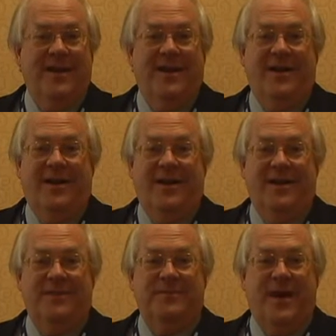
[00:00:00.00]

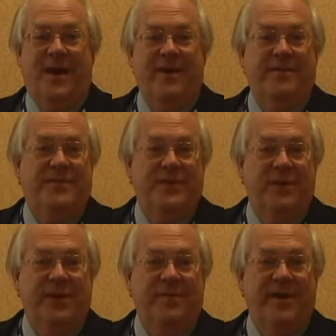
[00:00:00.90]
I've
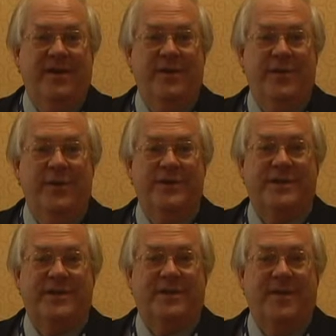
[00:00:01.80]
certainly been an
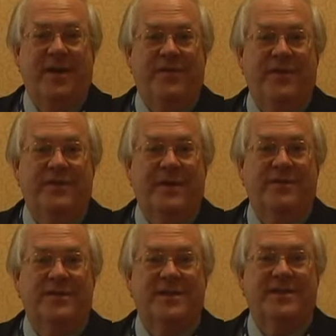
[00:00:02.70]
enthusiast about this
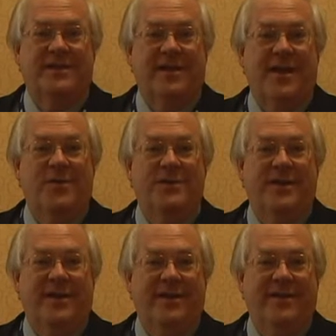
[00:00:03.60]
ever since that I was a
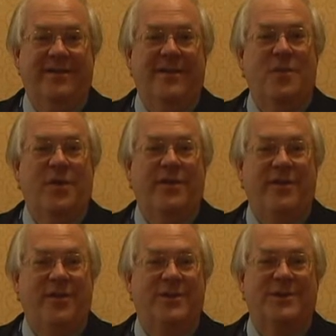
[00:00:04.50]
kid. I'm one of the
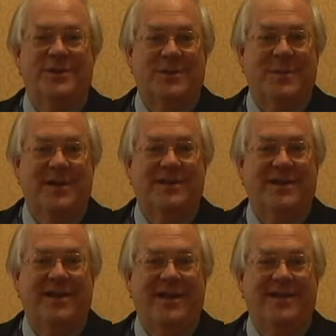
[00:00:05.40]
original space
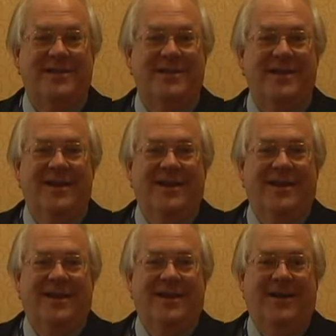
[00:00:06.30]
cadets.
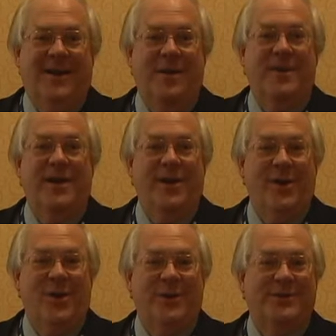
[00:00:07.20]
I'm getting
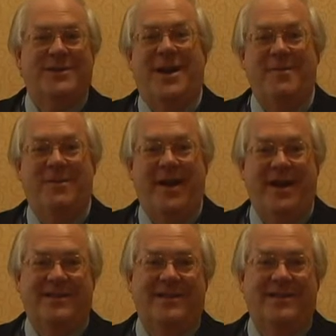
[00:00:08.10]
old. It's time to
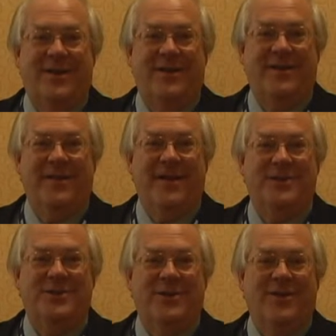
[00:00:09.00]
pass this on to the
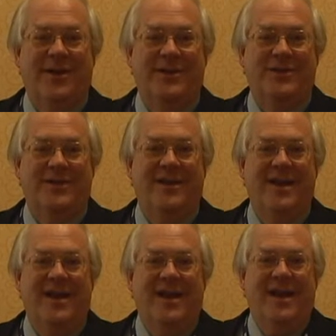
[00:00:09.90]
next generation,
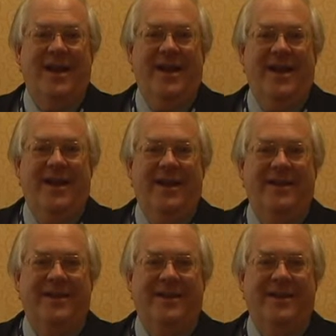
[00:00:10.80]
and